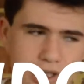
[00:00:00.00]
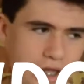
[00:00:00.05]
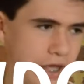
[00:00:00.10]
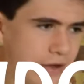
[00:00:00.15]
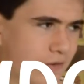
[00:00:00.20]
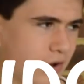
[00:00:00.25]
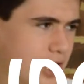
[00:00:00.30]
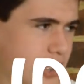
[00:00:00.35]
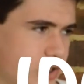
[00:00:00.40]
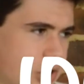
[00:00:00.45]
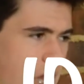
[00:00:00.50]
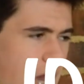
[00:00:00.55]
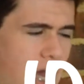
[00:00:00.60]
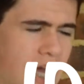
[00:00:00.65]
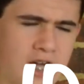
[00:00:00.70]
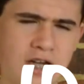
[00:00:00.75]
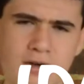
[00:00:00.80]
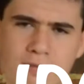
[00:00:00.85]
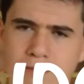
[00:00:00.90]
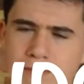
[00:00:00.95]
give a
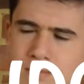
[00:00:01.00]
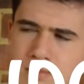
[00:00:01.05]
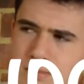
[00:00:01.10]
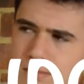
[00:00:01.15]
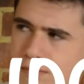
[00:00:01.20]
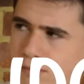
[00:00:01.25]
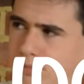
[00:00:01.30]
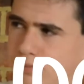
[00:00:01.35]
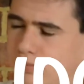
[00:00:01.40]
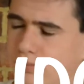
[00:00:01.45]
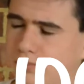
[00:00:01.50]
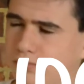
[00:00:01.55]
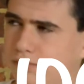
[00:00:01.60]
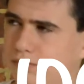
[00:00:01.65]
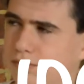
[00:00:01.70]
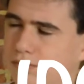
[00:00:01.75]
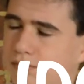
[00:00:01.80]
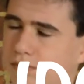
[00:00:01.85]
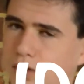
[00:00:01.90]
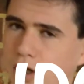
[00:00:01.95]
damn.
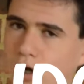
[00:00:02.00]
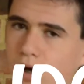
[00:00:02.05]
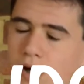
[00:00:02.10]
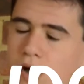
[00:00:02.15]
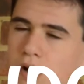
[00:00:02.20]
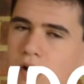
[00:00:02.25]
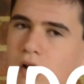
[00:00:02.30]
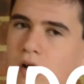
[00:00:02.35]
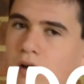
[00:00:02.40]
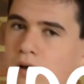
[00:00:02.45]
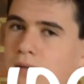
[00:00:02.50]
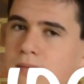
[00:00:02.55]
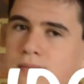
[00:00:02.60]
Now